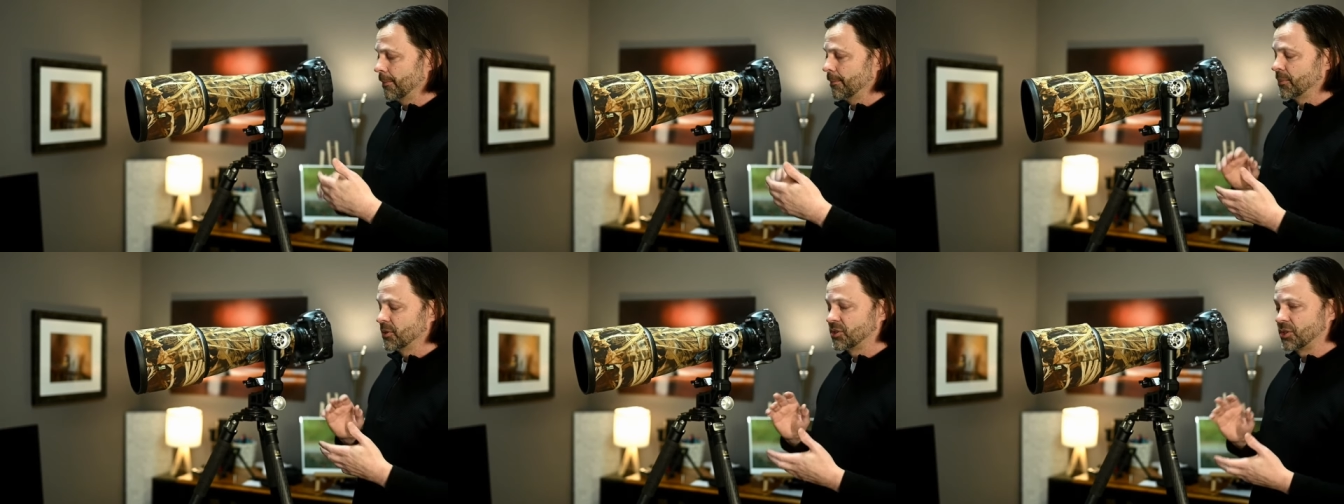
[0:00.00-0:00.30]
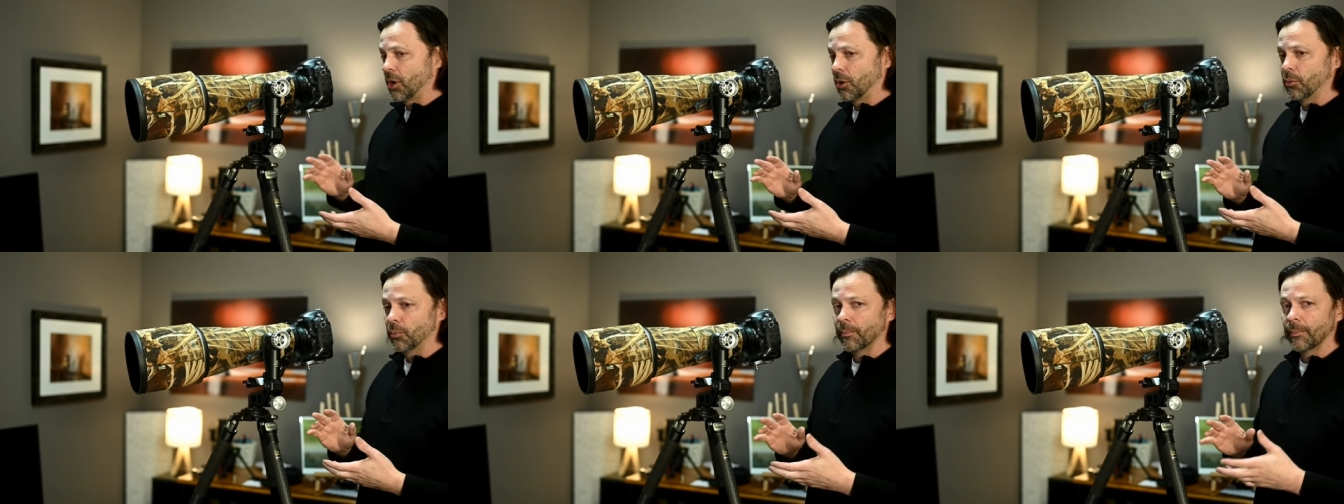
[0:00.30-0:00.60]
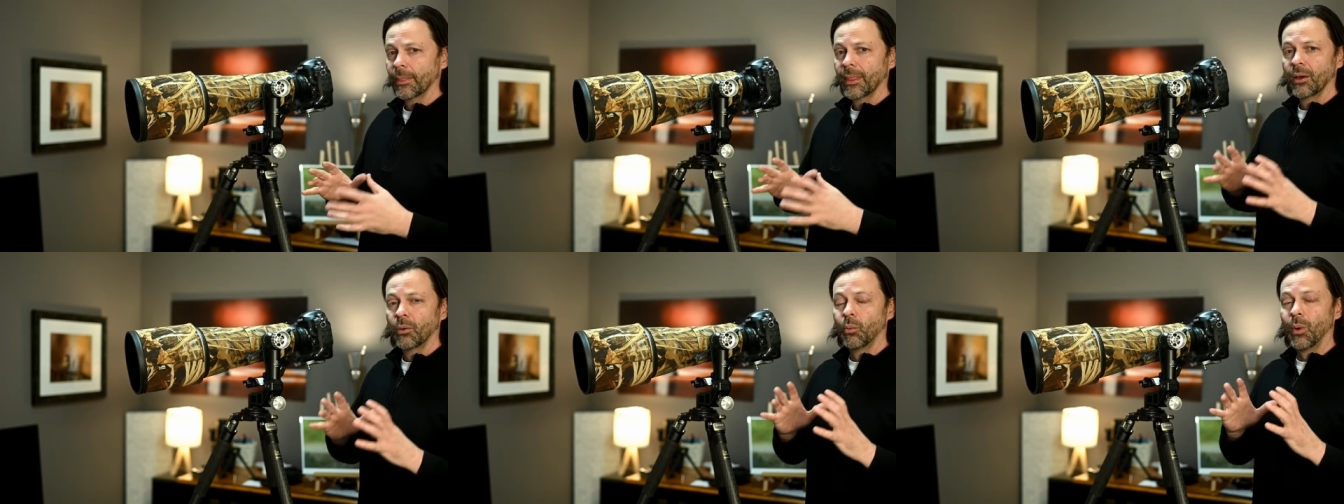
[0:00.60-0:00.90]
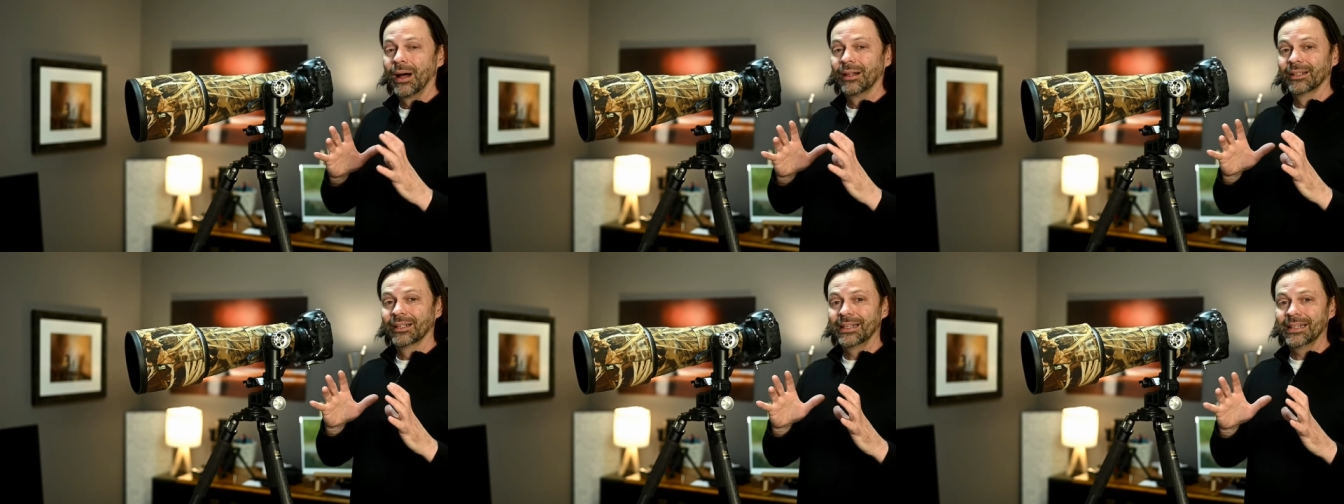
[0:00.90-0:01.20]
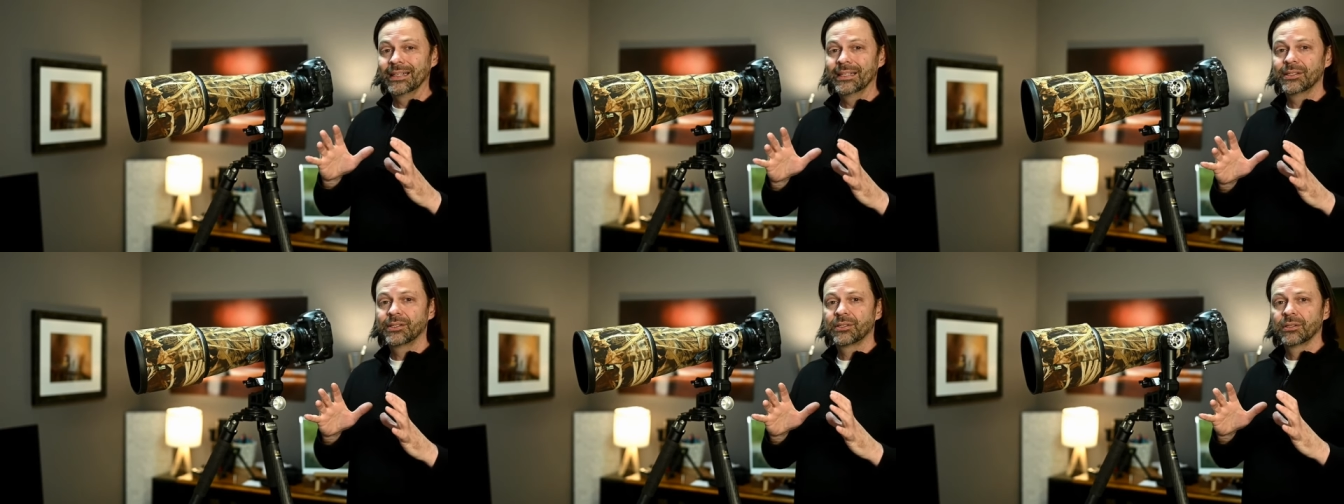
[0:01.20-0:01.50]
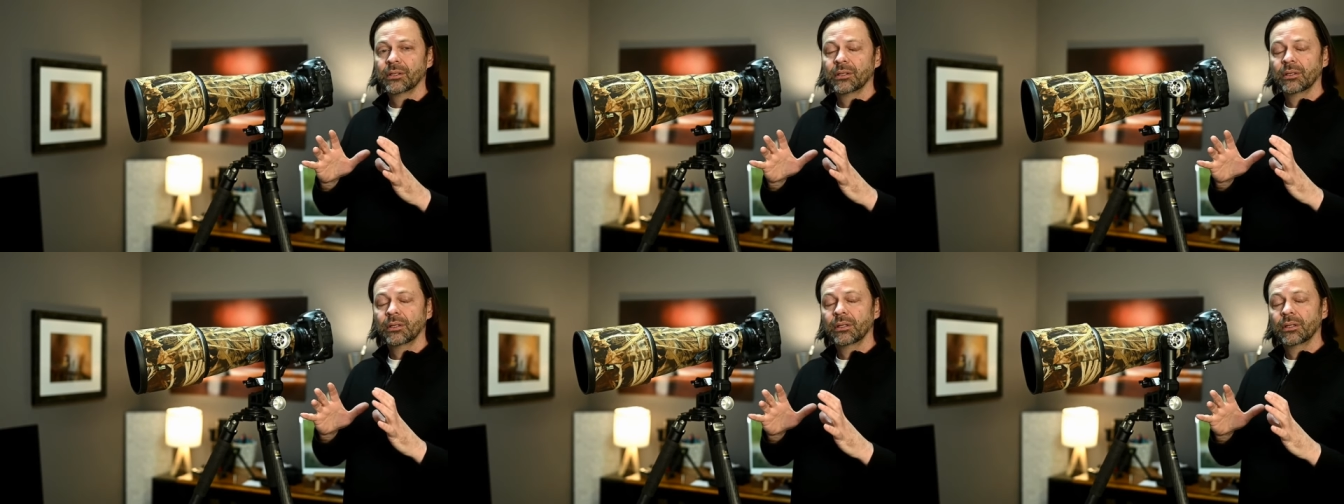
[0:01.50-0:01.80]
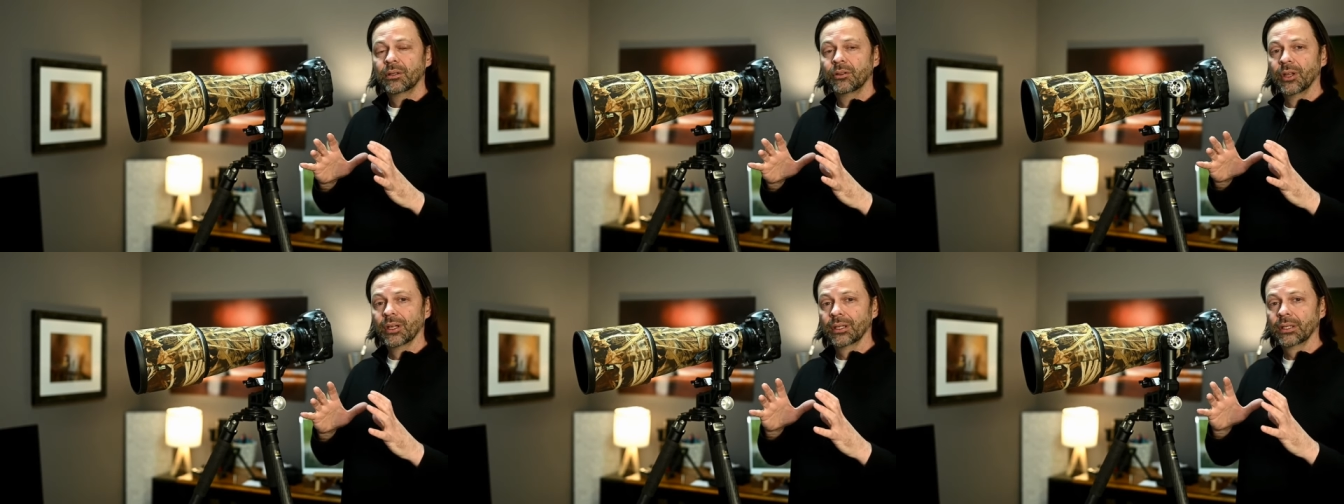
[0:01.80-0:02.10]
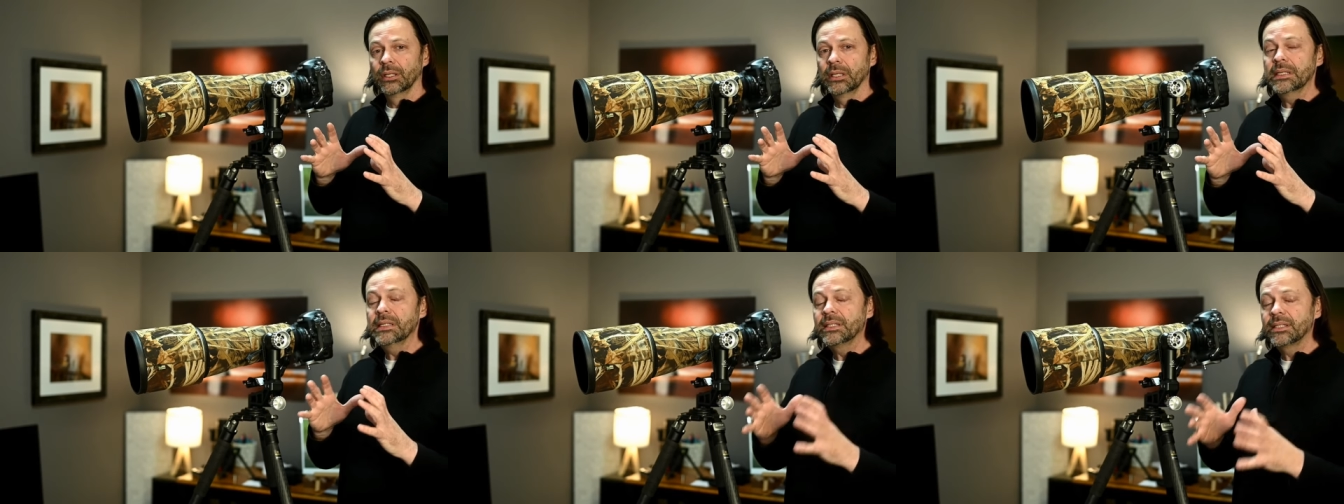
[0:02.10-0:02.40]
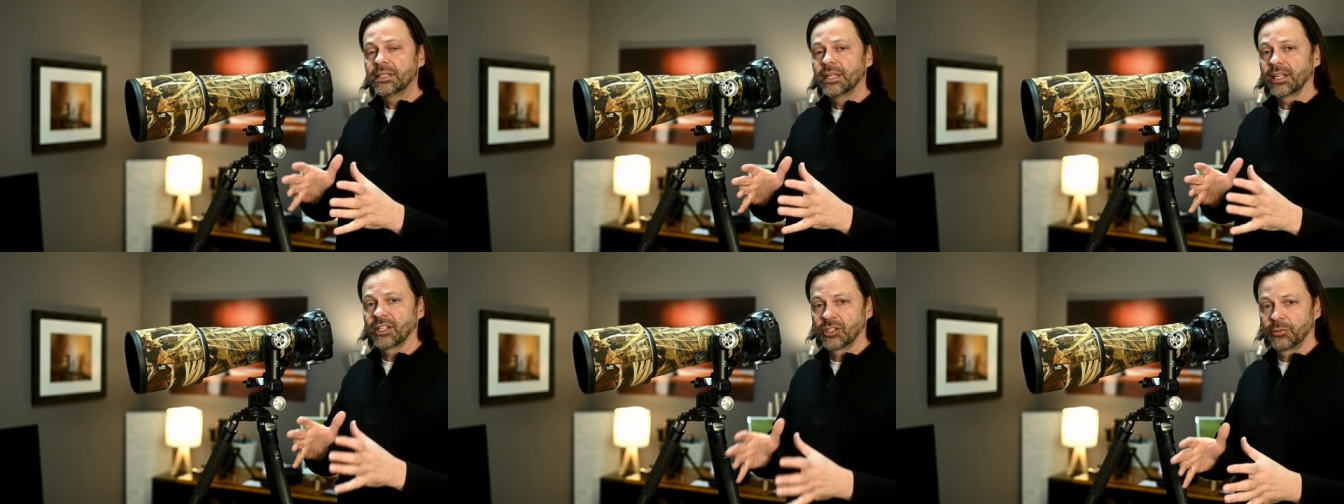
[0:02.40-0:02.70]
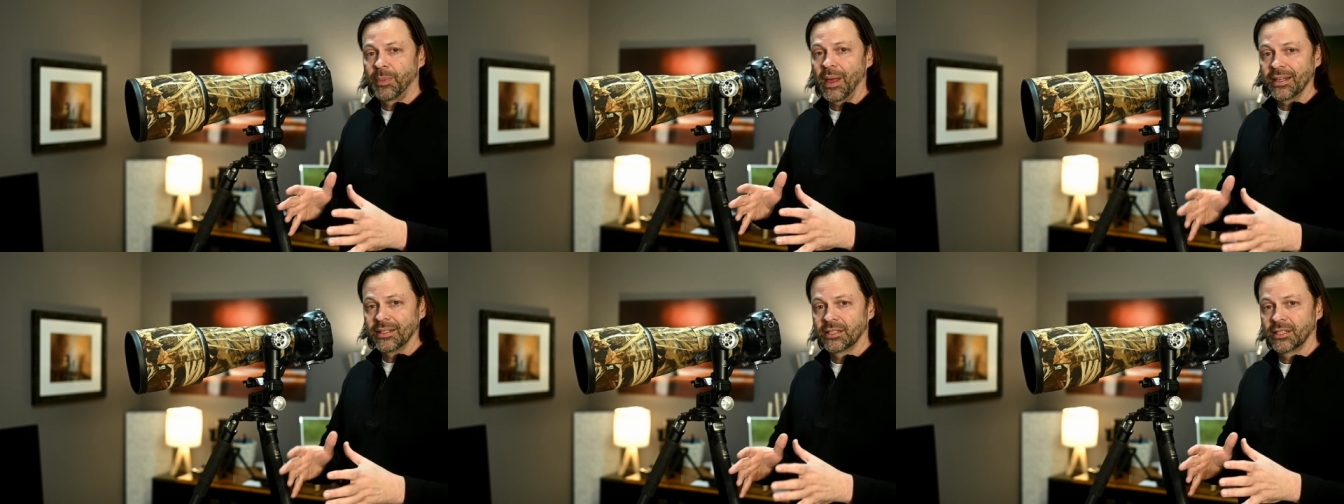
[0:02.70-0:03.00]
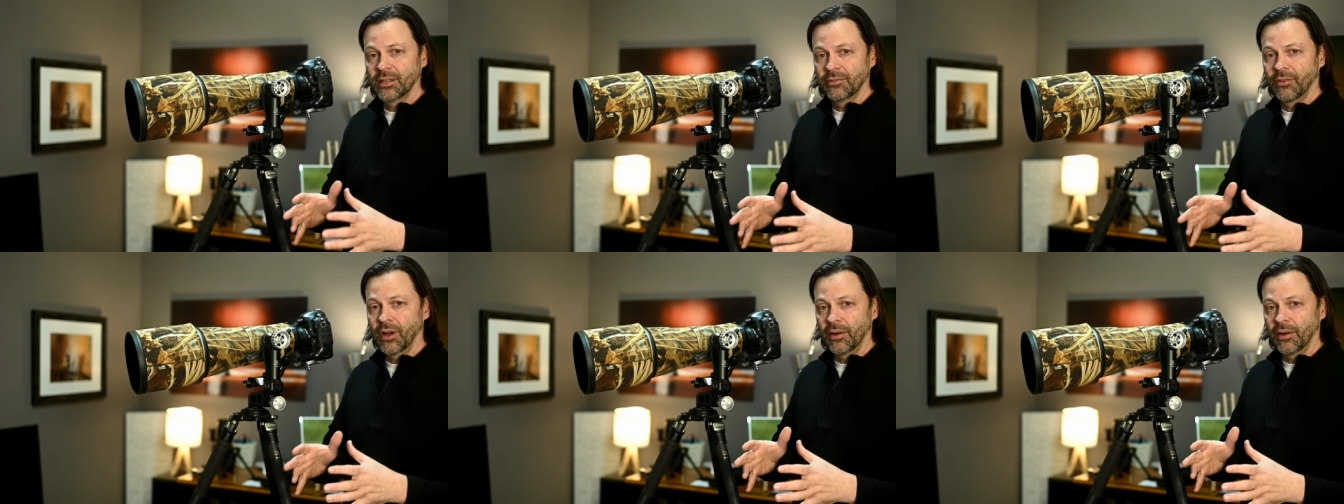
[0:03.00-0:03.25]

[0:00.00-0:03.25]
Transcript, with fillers: So while it is the least expensive